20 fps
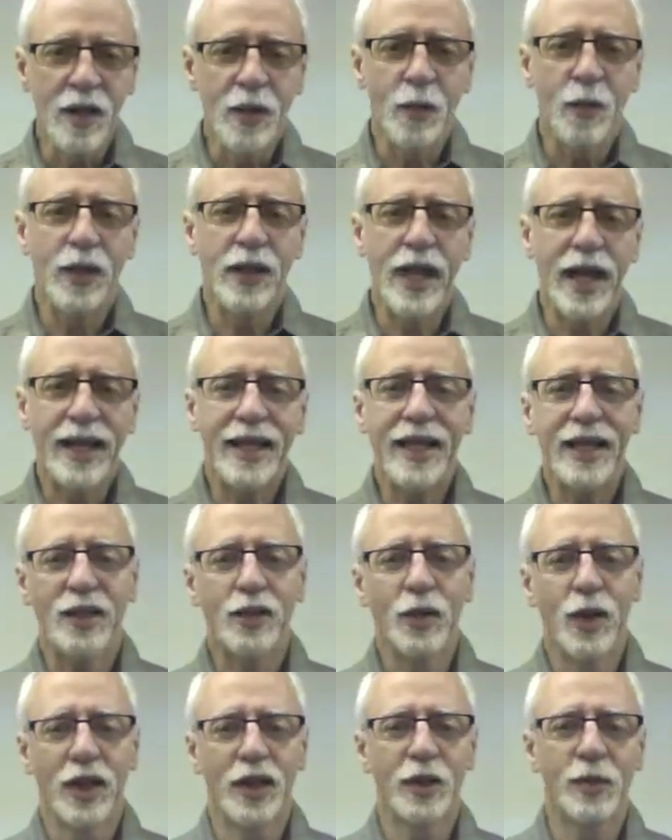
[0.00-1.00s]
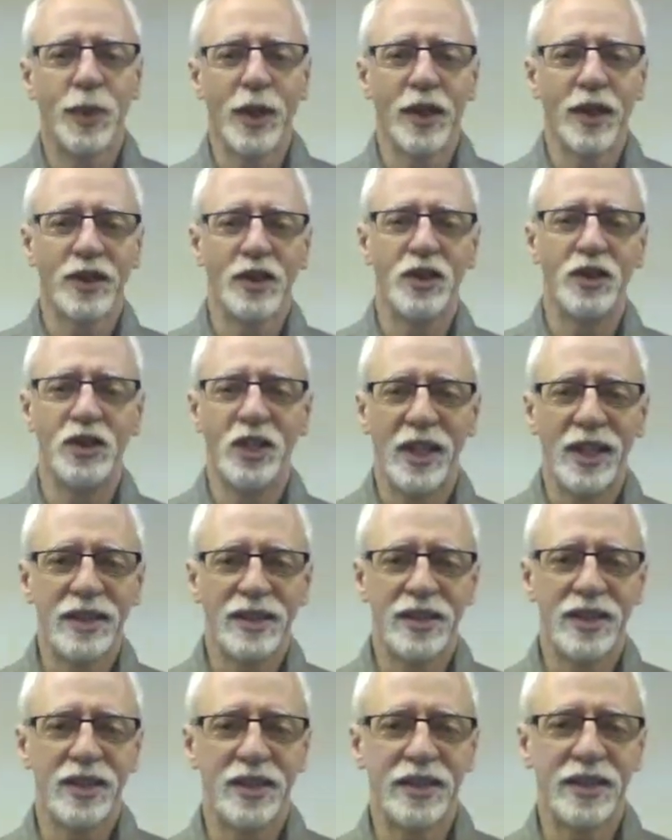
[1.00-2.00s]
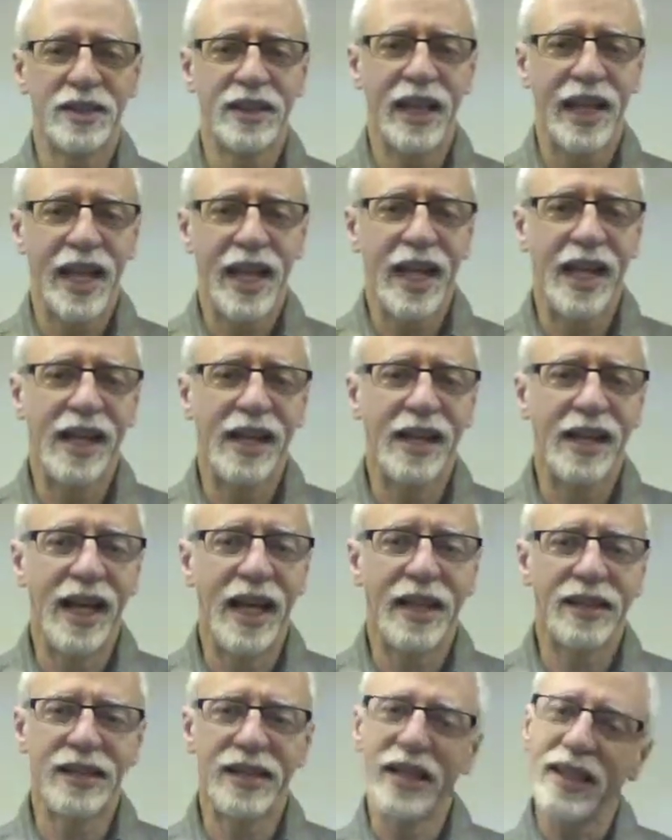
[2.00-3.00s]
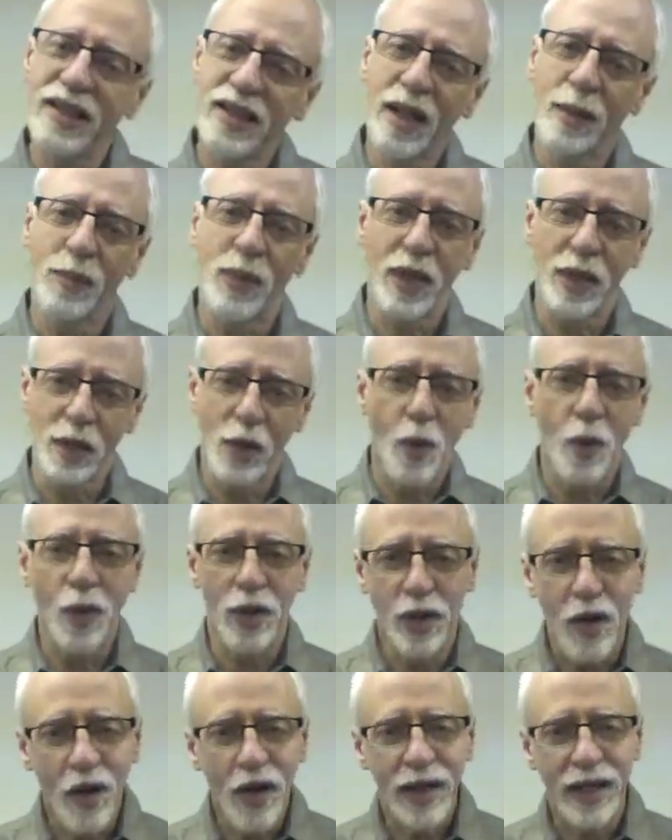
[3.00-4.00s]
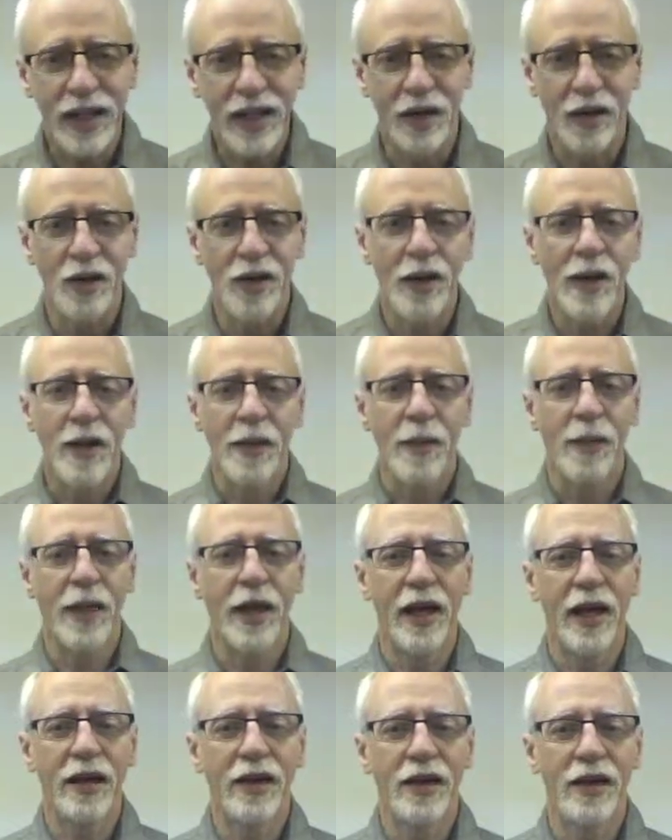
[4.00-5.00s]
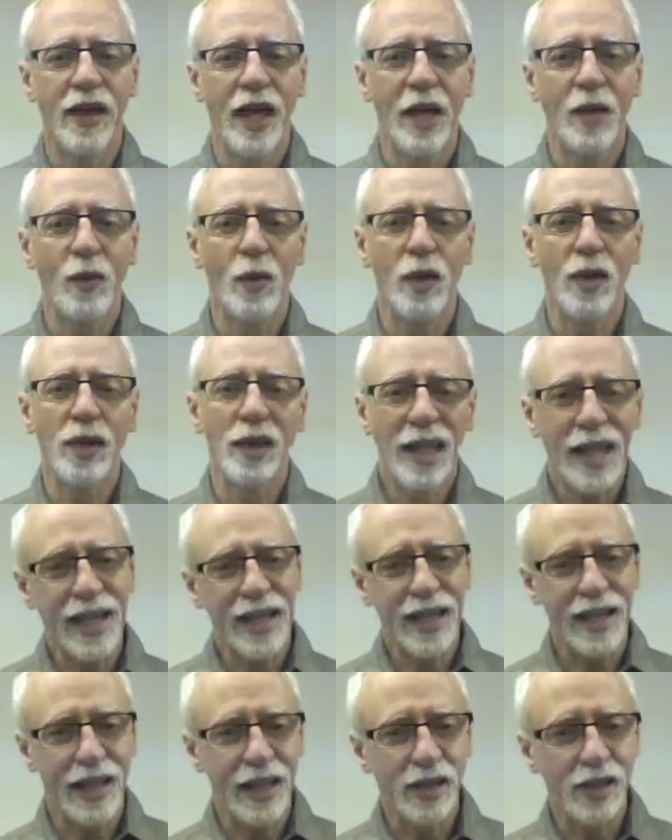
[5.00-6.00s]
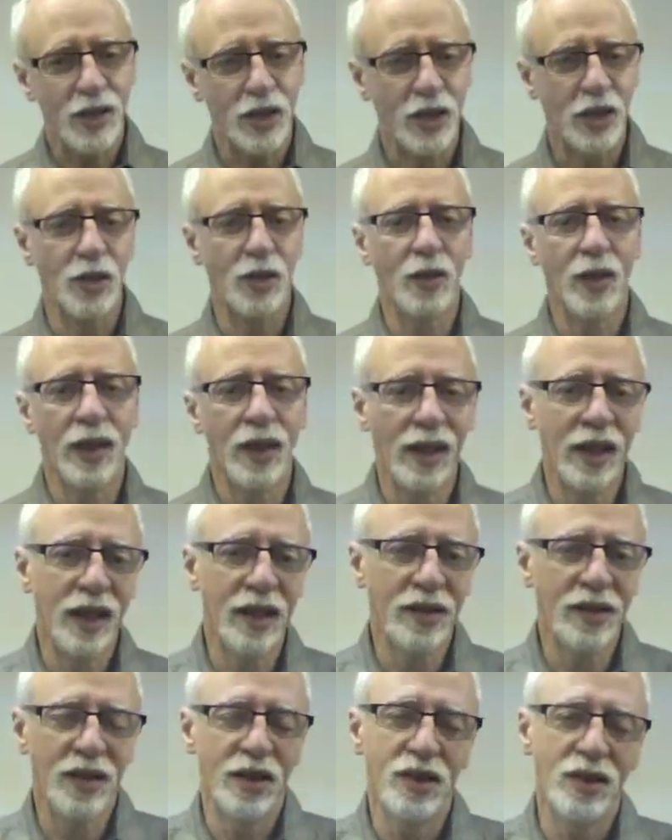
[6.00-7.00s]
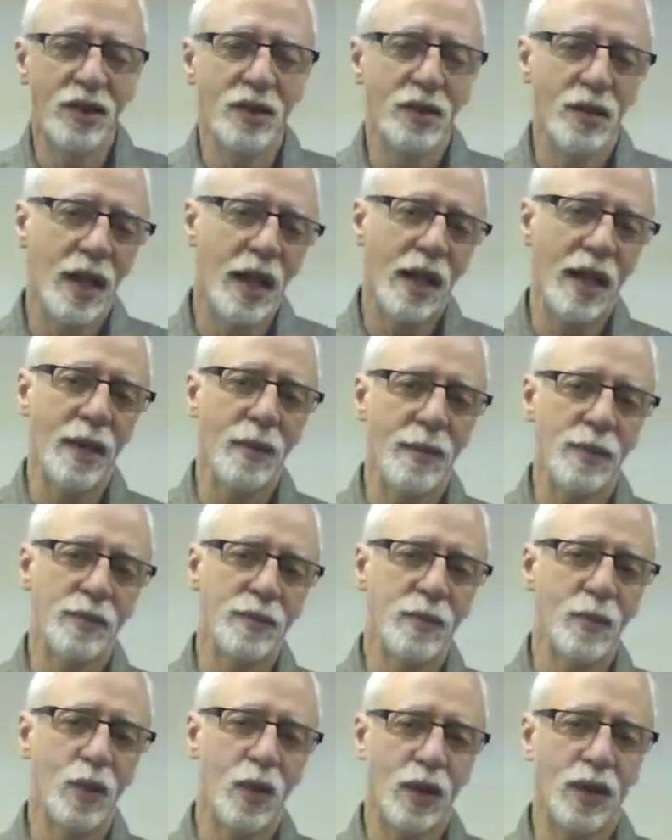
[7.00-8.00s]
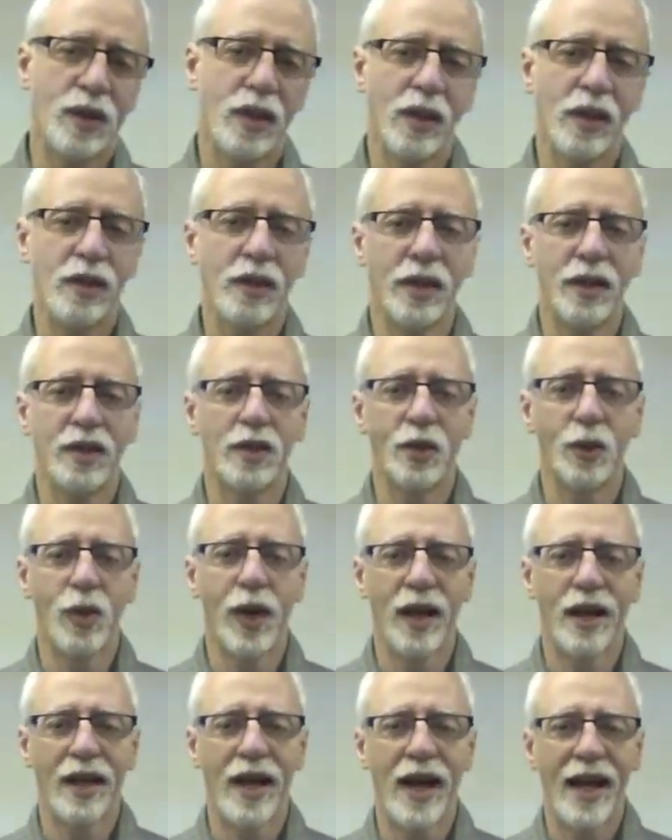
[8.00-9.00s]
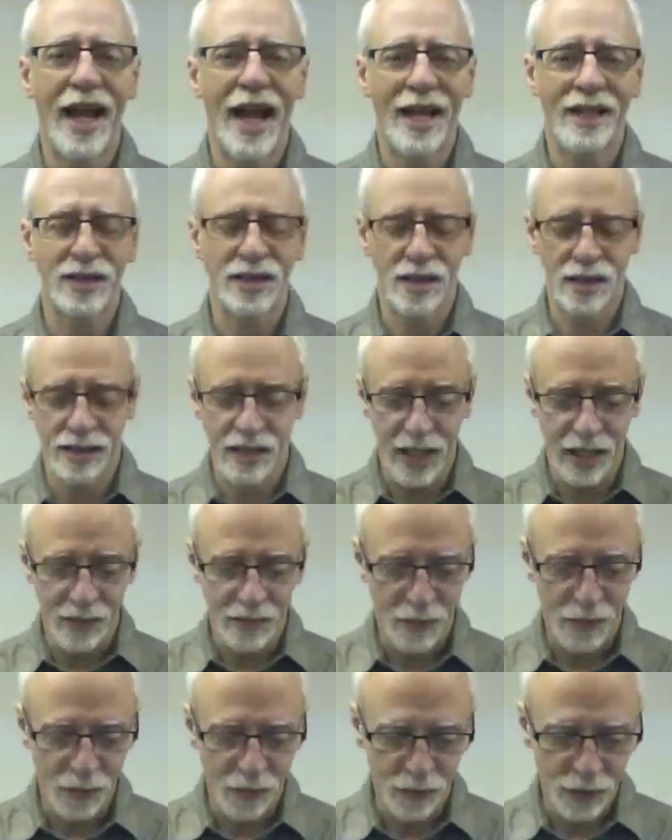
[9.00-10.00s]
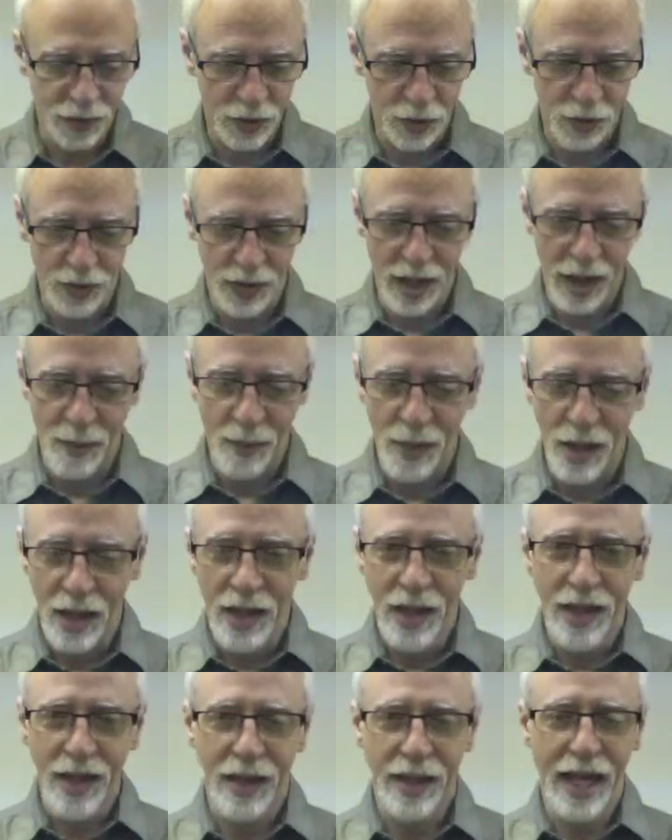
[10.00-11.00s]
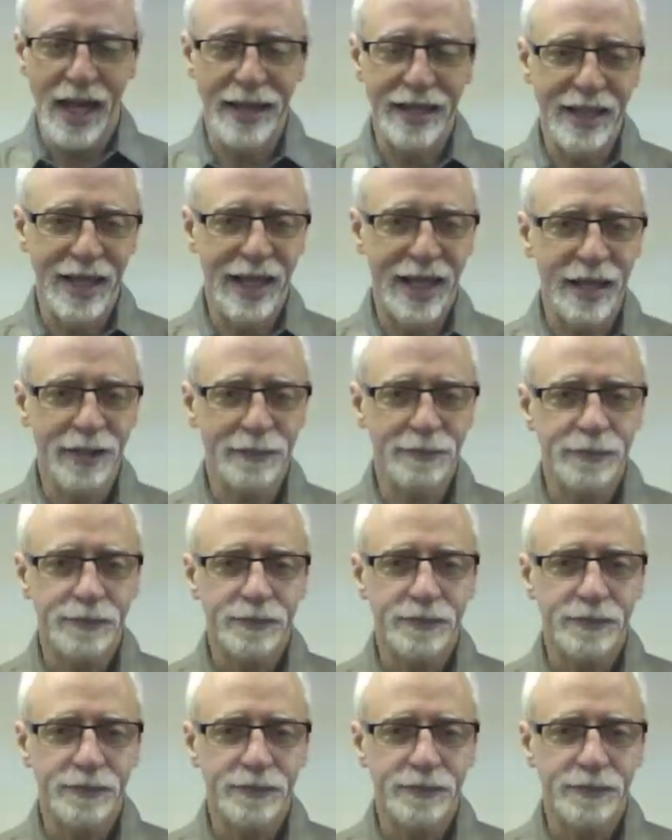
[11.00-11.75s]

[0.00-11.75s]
when they get to experience Jesus and see something going on here, then they will lean into and listen more clearly to what God has to say to them that day.